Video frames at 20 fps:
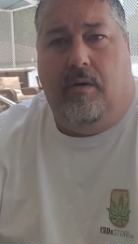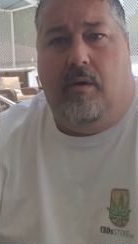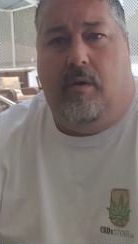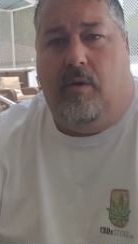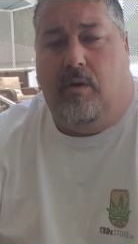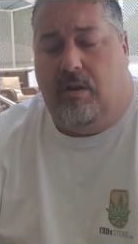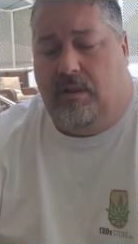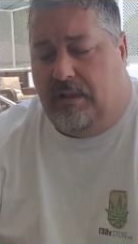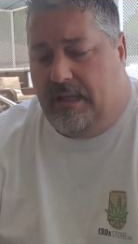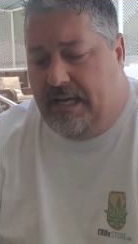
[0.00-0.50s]

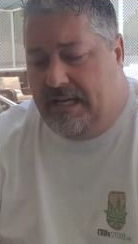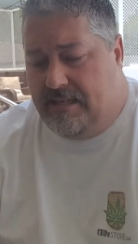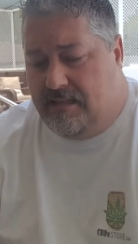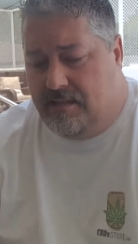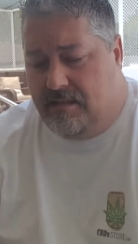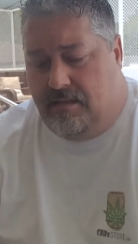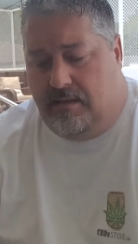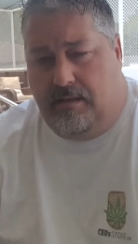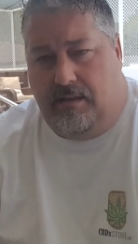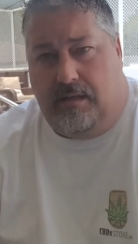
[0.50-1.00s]
or
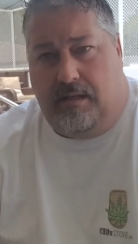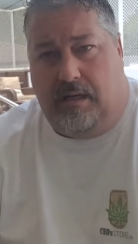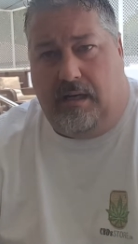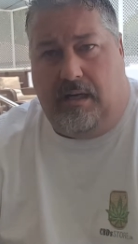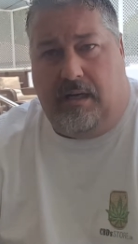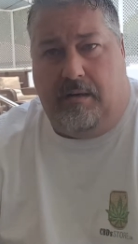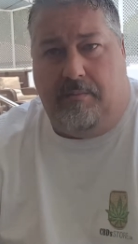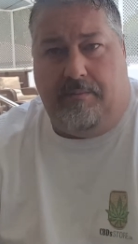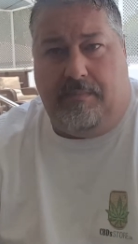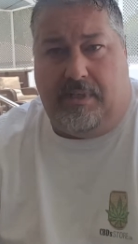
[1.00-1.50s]
less.
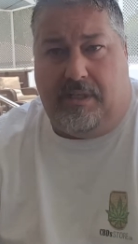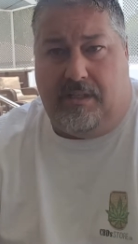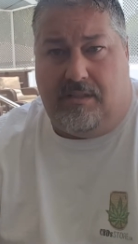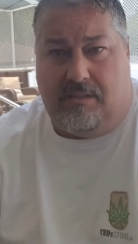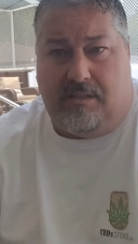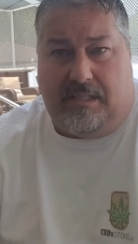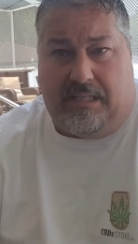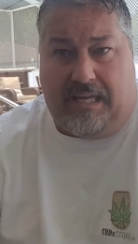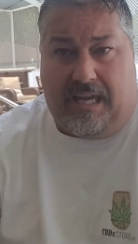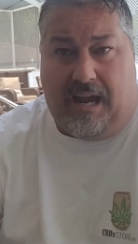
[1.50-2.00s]

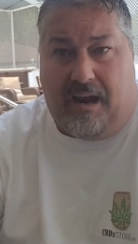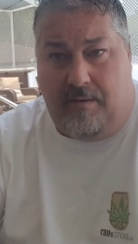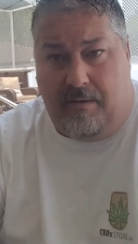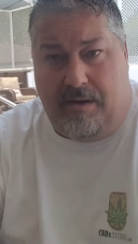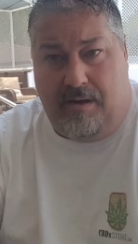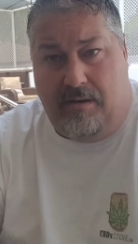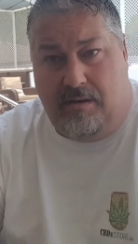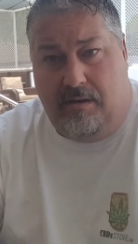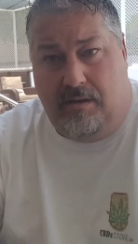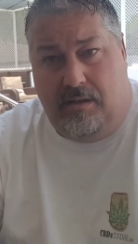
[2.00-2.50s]
It's a
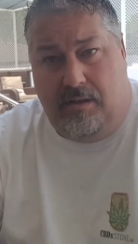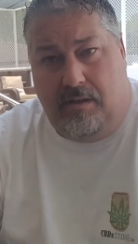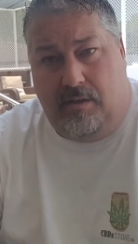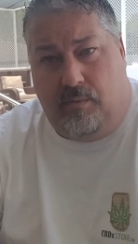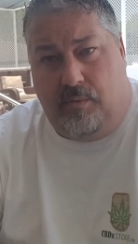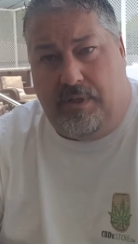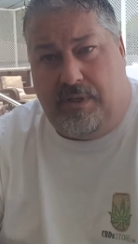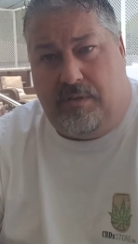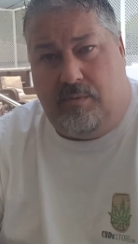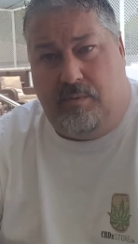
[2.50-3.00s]
carrier,
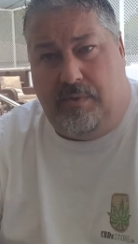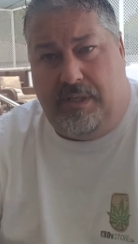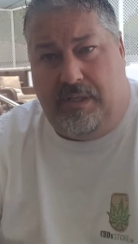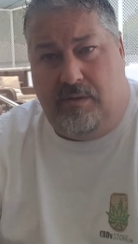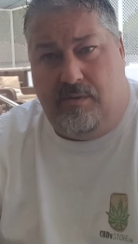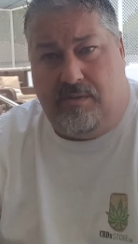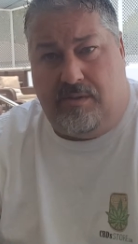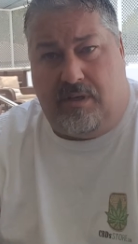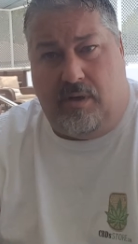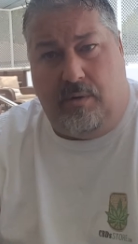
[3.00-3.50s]
which we
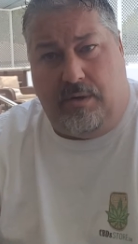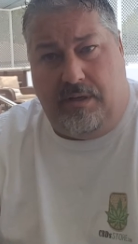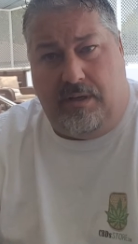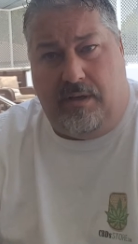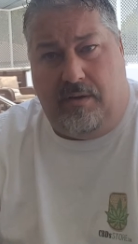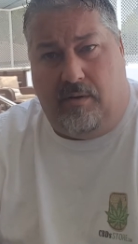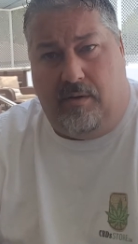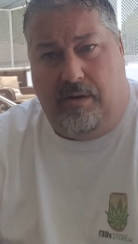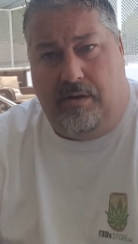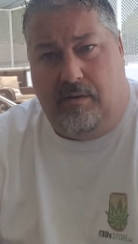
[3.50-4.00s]
use
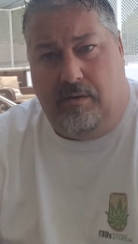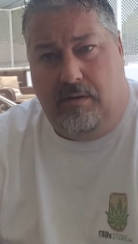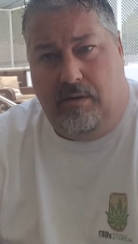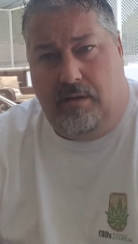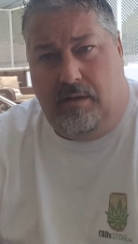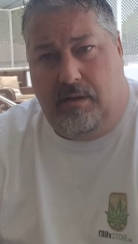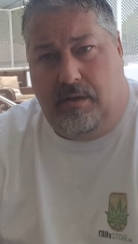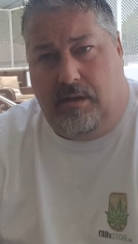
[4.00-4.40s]
coconut oil,